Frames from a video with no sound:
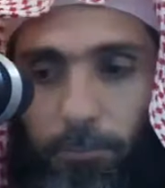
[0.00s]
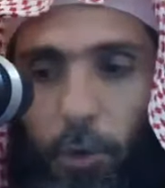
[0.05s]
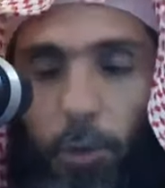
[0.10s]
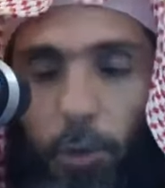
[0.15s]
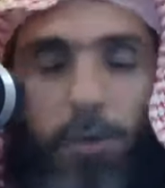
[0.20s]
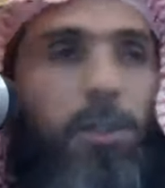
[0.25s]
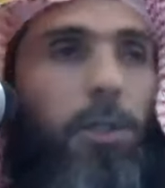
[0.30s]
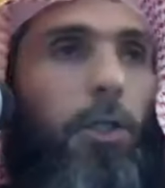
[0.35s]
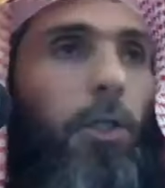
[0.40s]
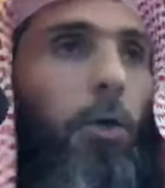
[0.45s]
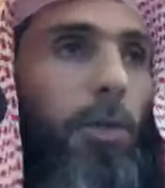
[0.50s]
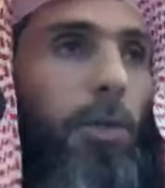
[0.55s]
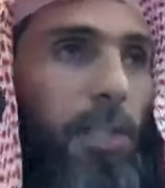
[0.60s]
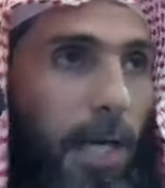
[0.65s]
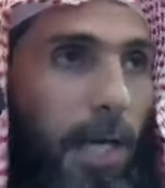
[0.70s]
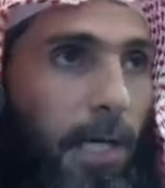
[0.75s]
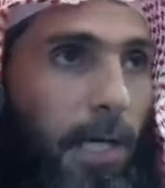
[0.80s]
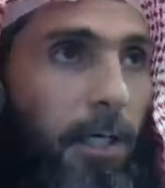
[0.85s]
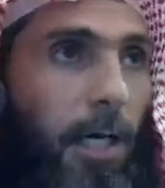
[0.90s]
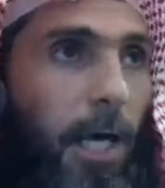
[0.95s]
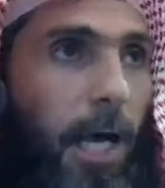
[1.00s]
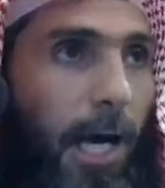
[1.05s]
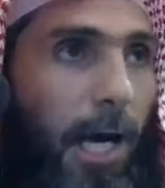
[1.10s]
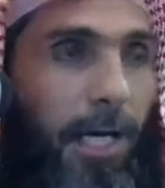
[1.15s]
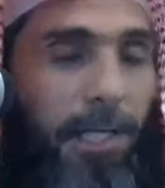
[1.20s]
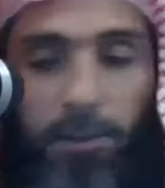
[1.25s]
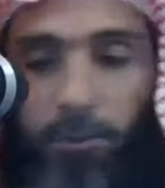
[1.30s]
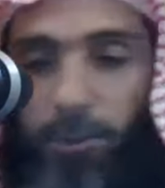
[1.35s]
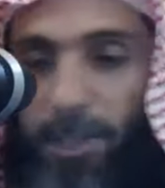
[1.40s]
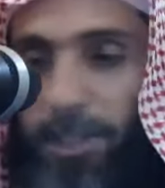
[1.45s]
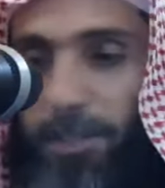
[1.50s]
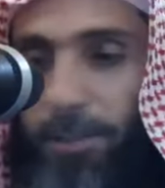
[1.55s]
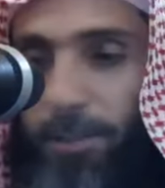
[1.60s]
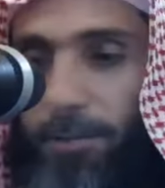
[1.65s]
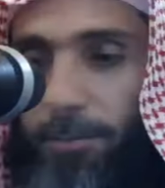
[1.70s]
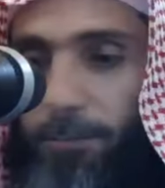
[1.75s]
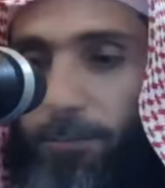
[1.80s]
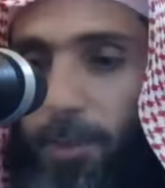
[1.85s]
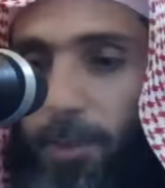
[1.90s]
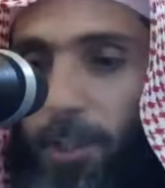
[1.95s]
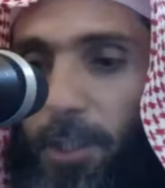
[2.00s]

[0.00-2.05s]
also known as a high treason,